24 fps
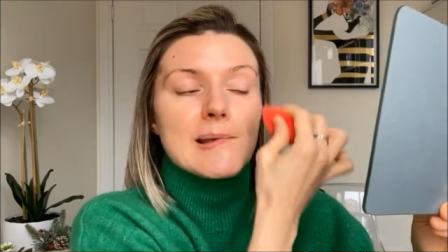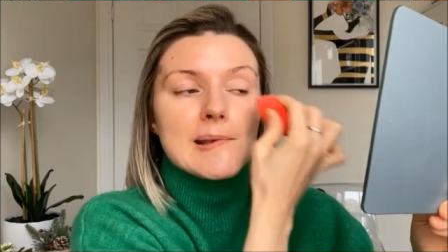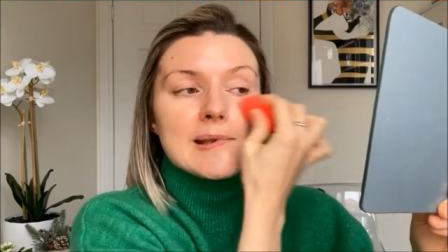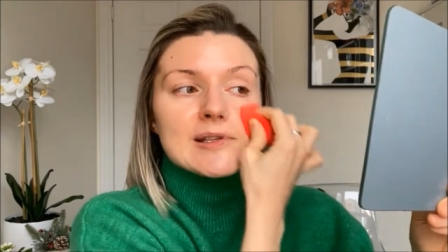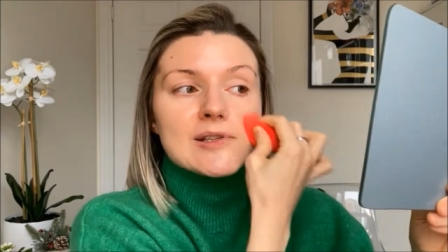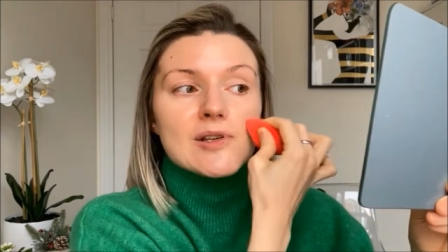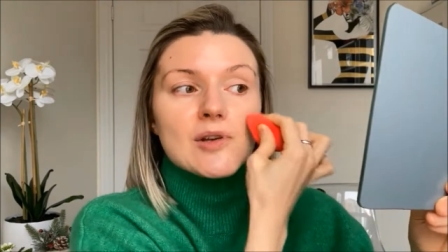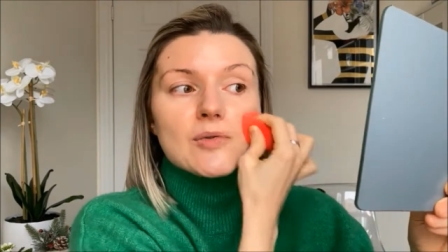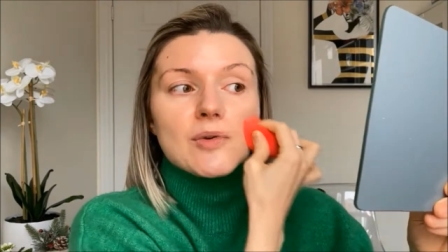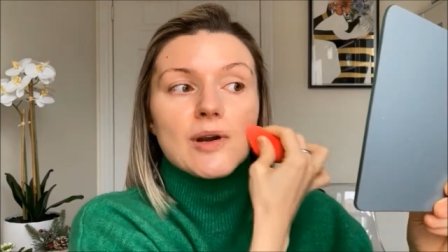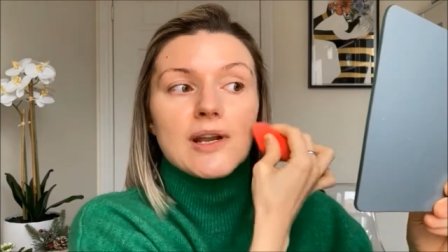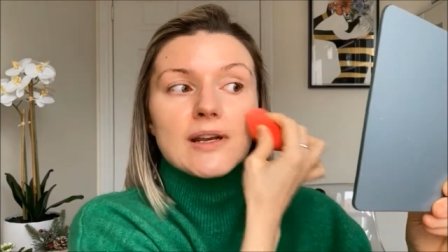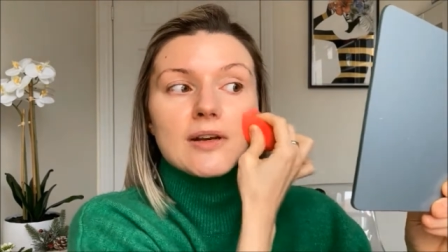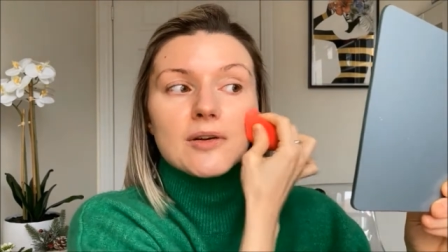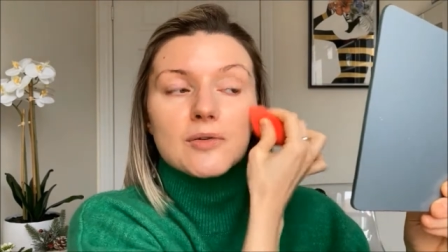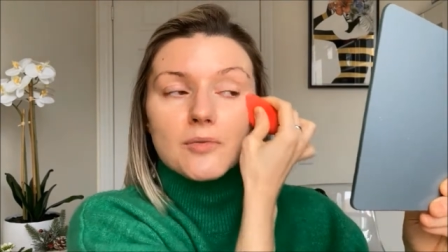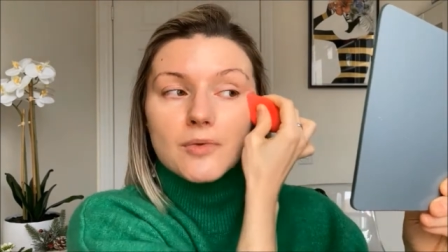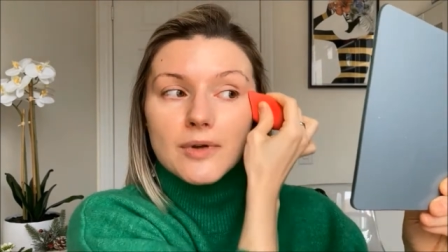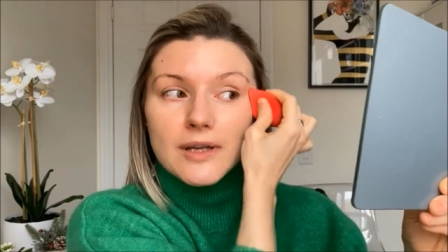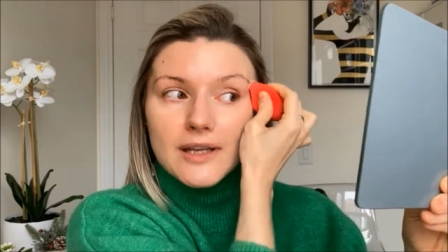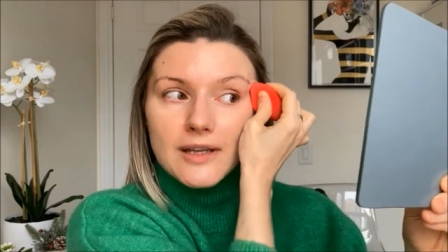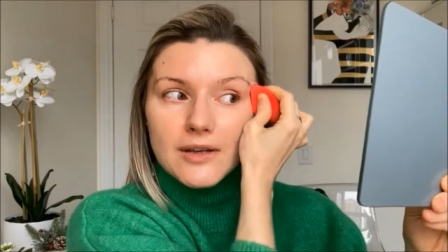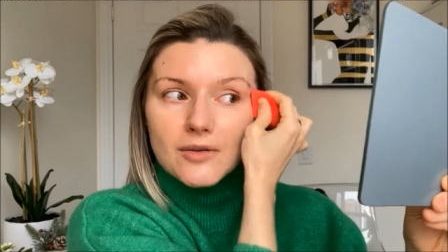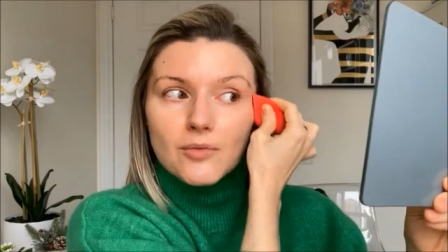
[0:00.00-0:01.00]
So right
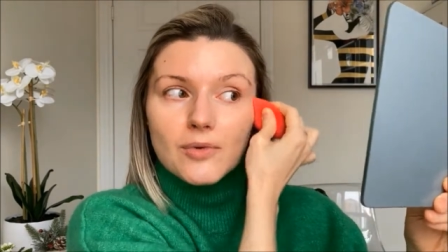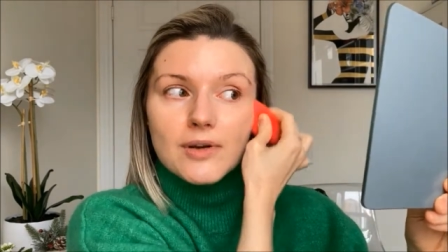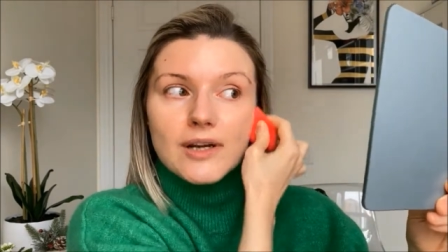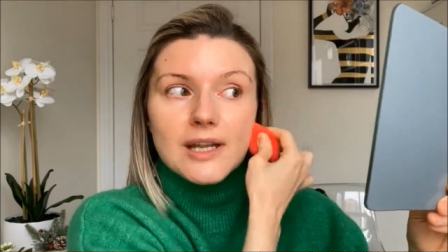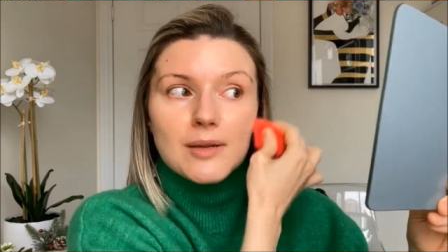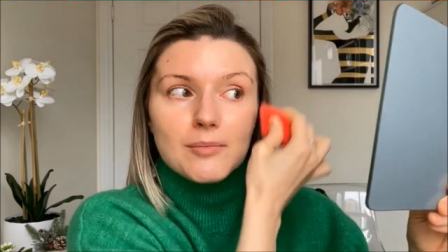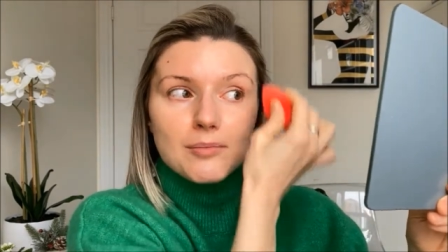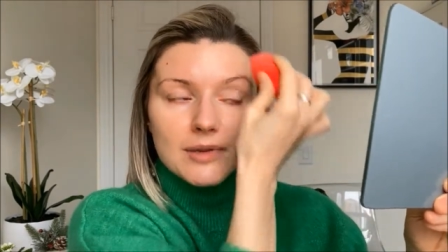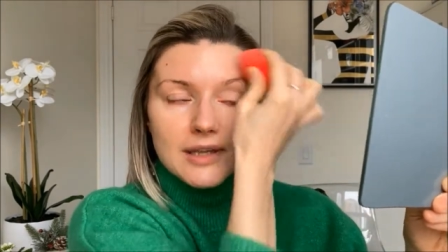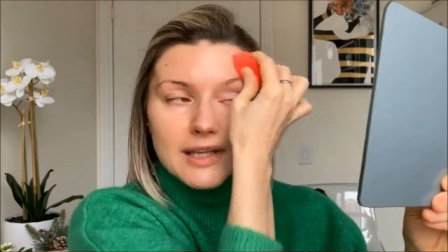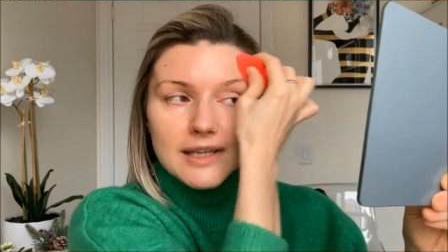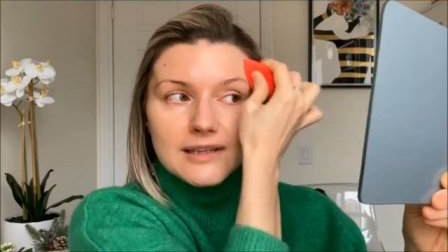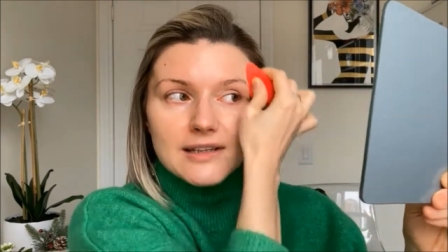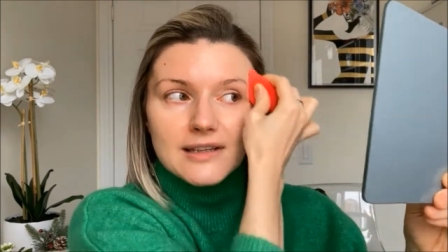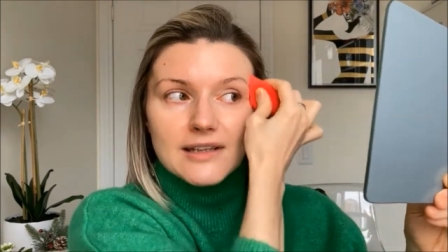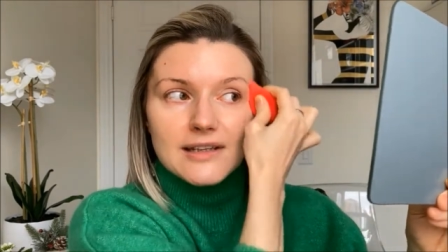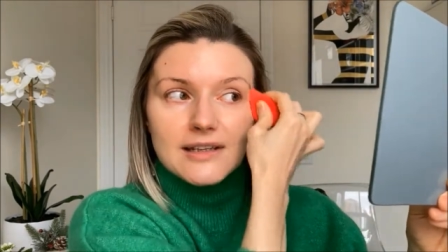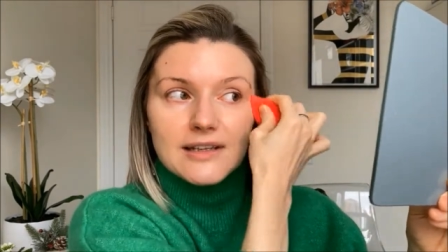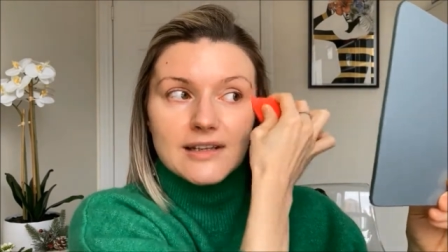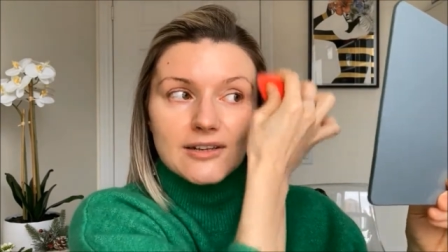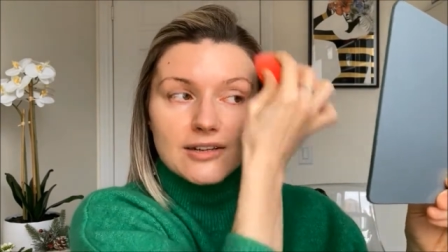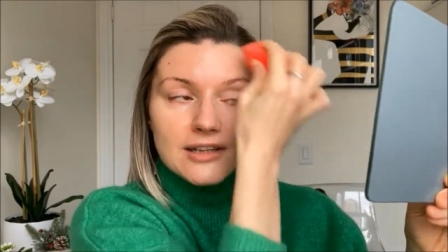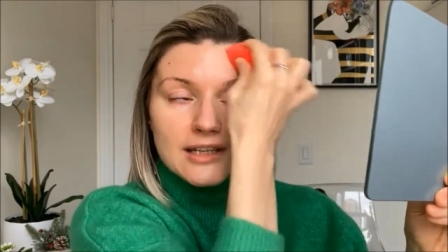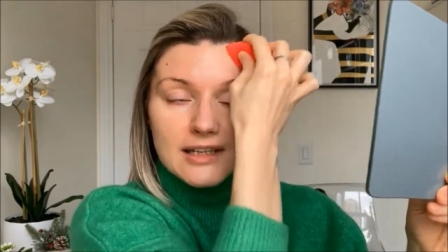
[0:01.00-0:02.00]
away when I blend it
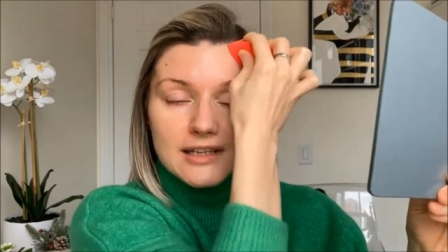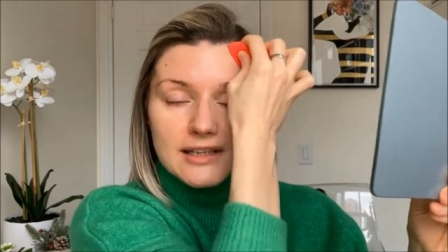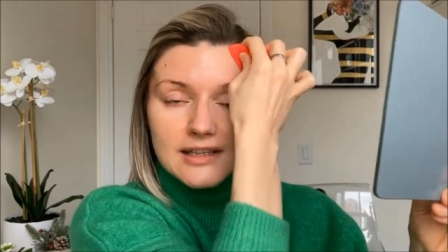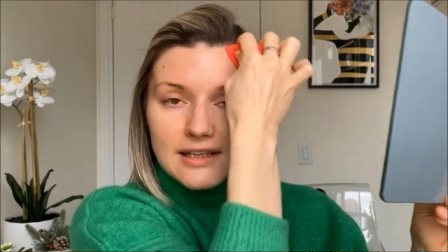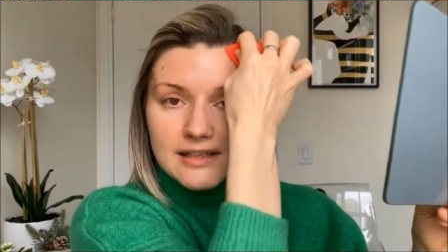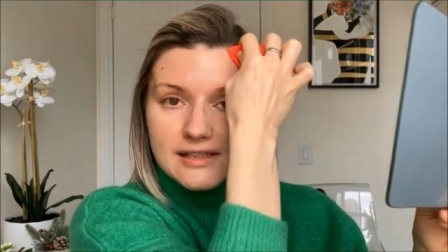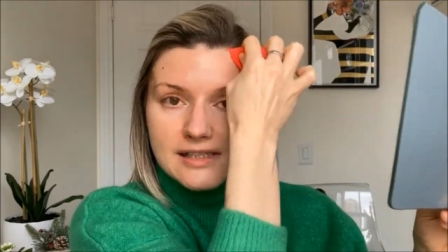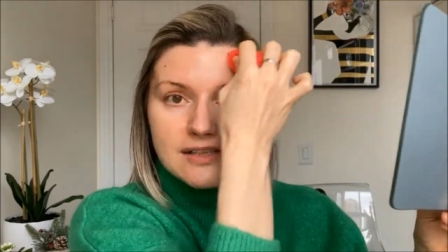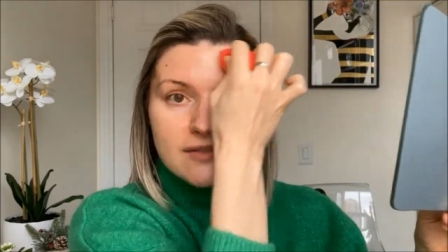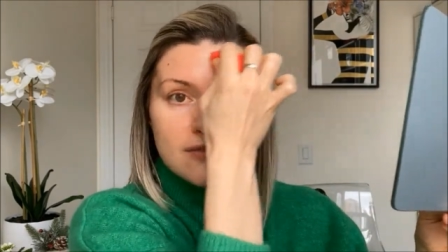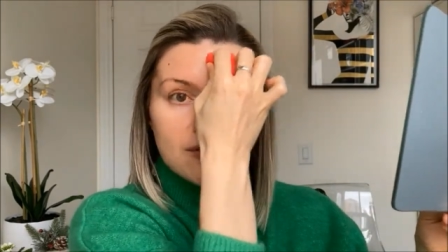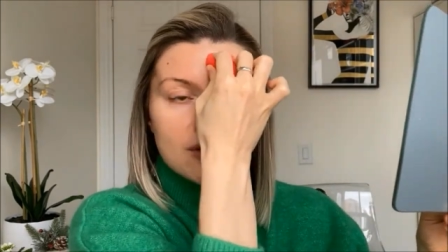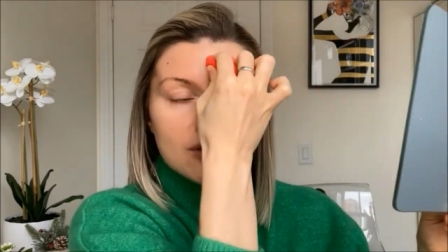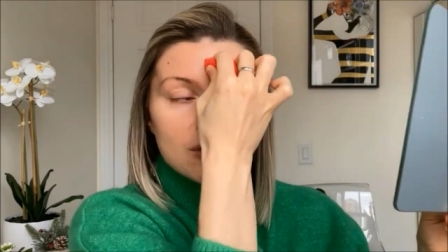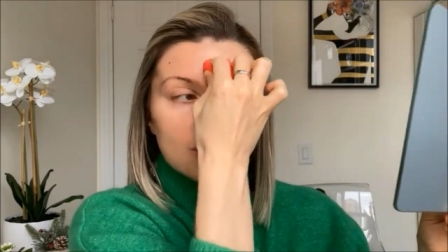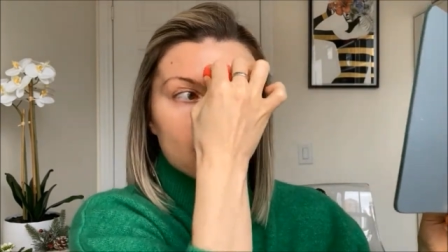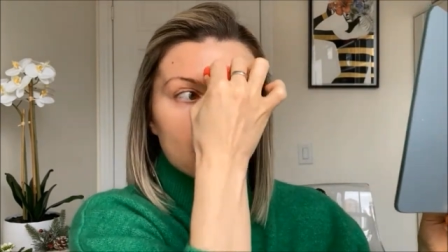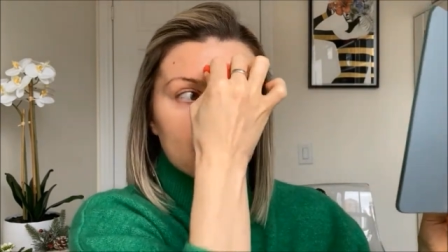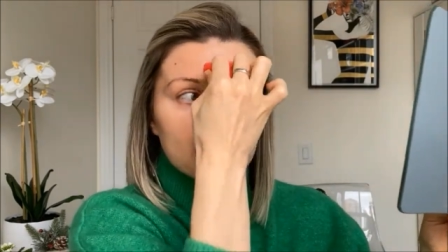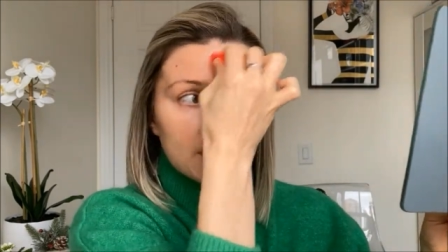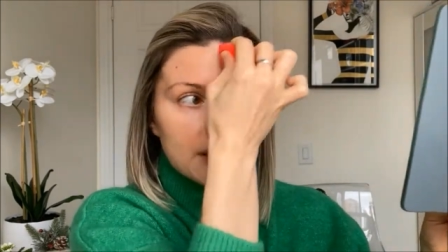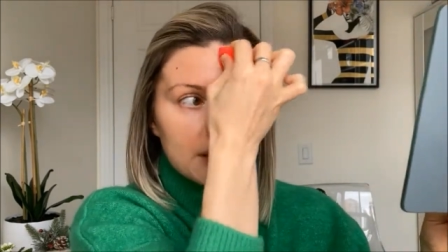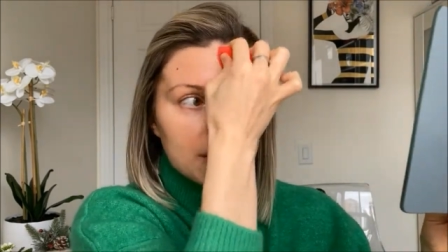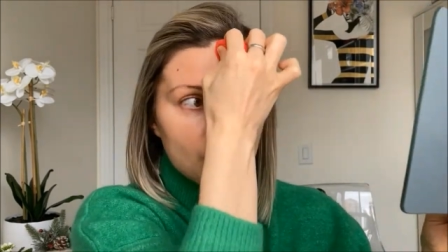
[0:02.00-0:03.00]
in, it does feel
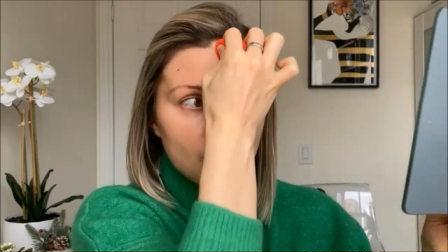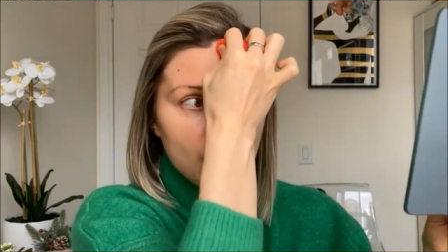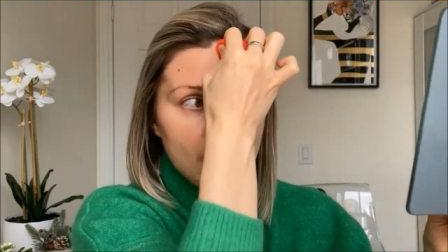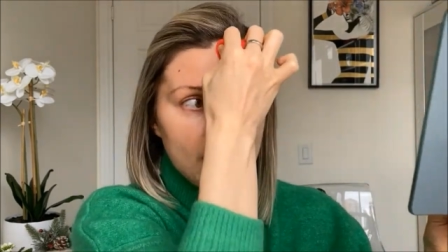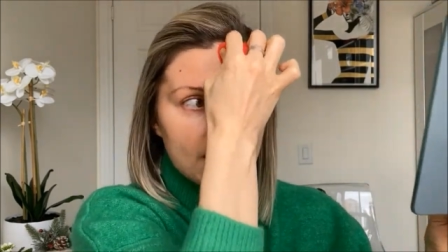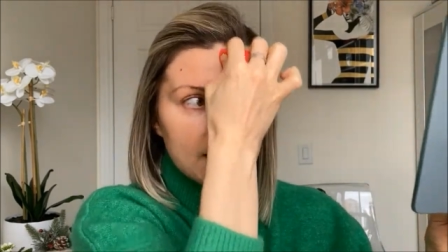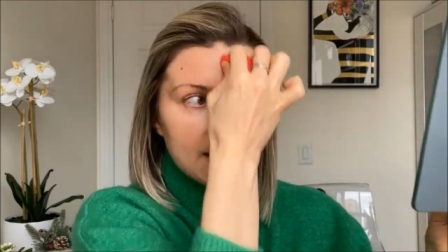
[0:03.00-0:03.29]
really wet.